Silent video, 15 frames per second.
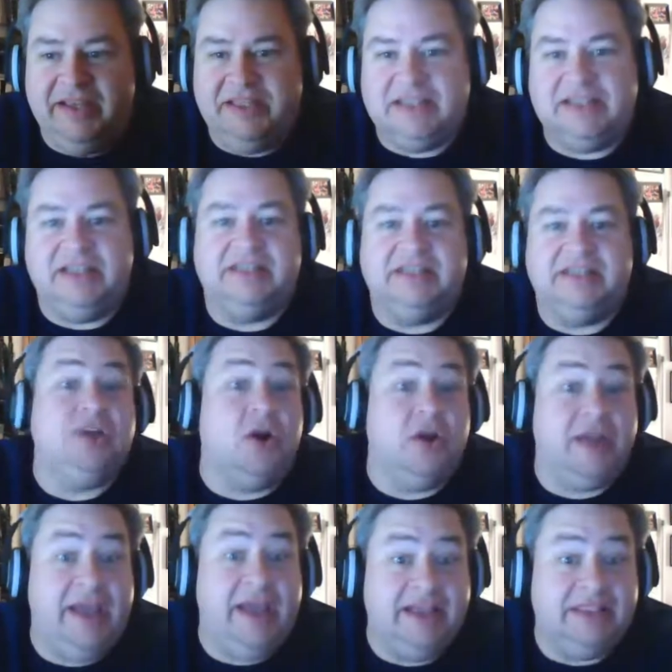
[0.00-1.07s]
discussed
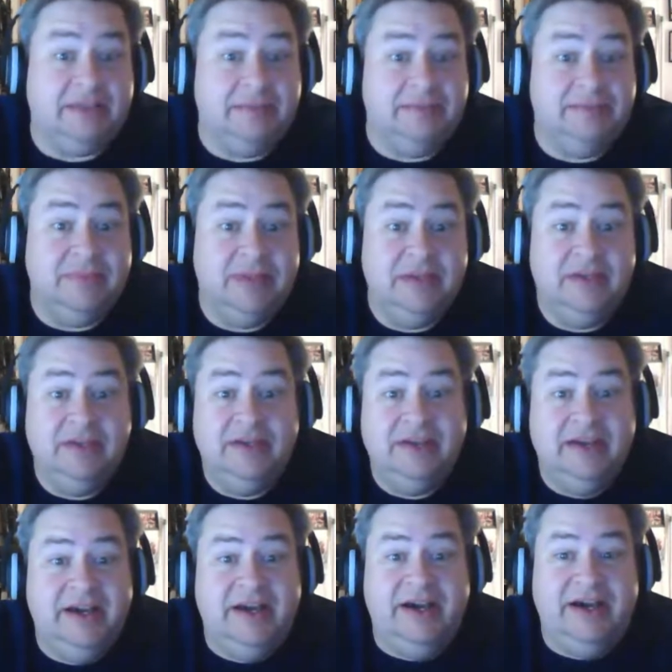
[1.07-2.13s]
sarcasm
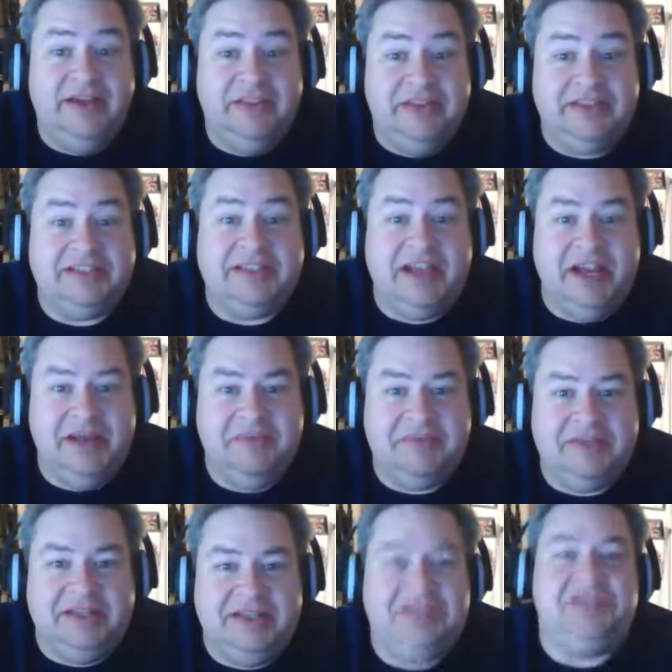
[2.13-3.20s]
this time.
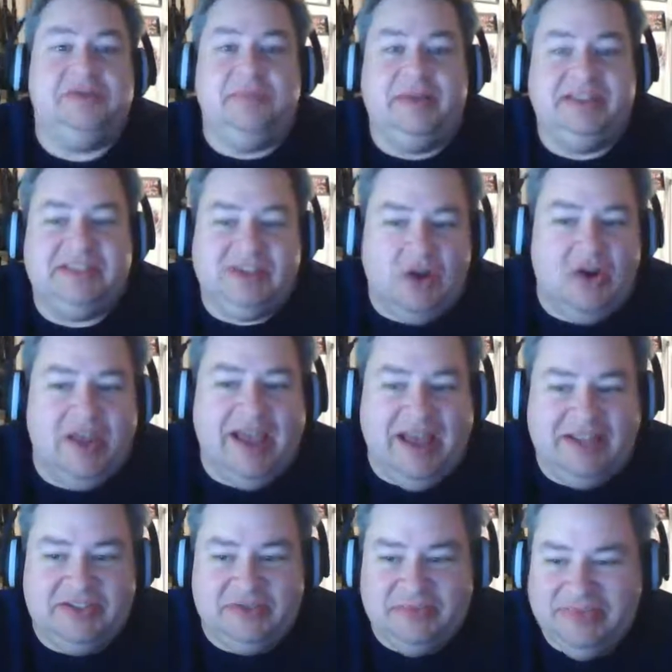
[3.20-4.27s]
They're teaching about
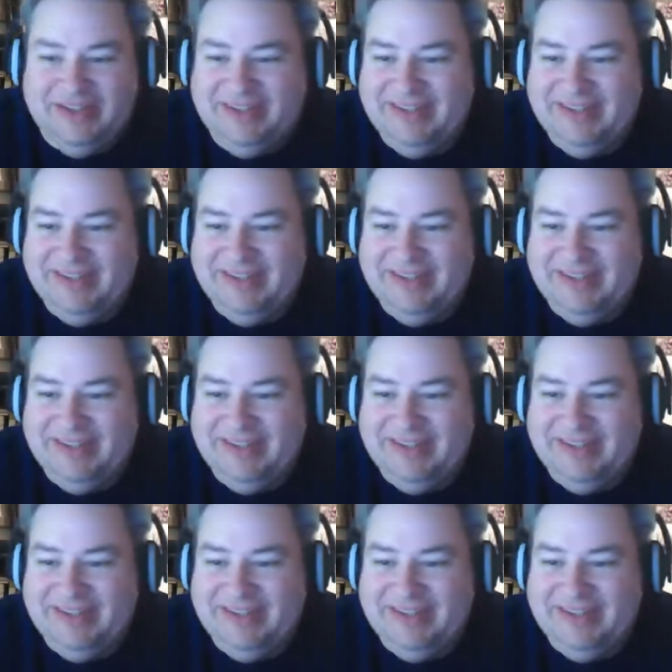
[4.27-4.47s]
sarcasm.